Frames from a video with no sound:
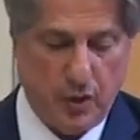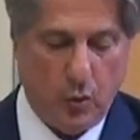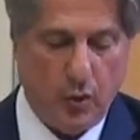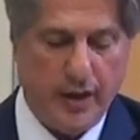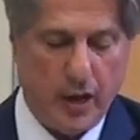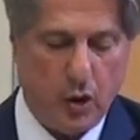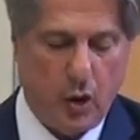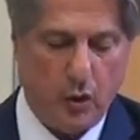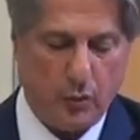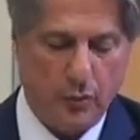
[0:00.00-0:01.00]

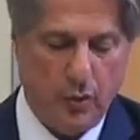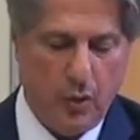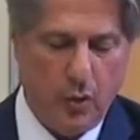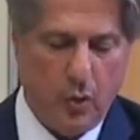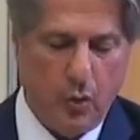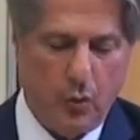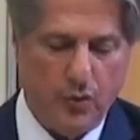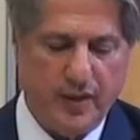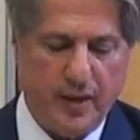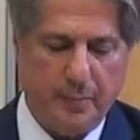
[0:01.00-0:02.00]
accord
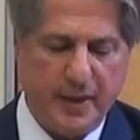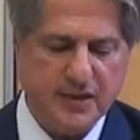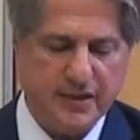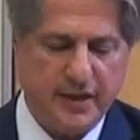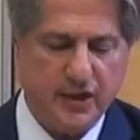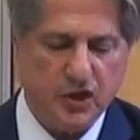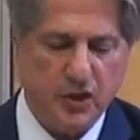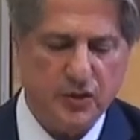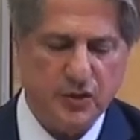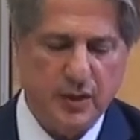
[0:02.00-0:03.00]
with their best
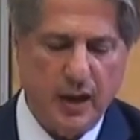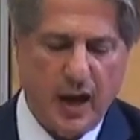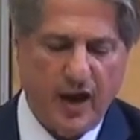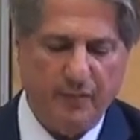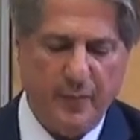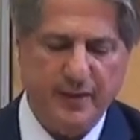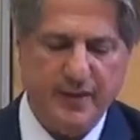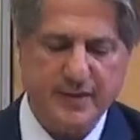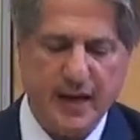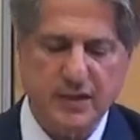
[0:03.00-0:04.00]
traditions, have made
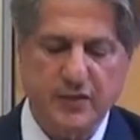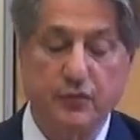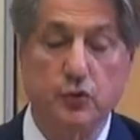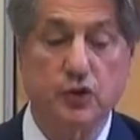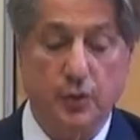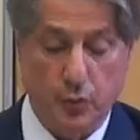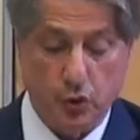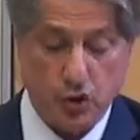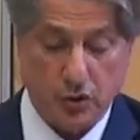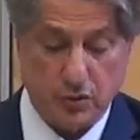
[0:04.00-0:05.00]
decisive
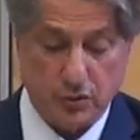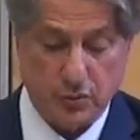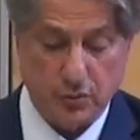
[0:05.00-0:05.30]
contributions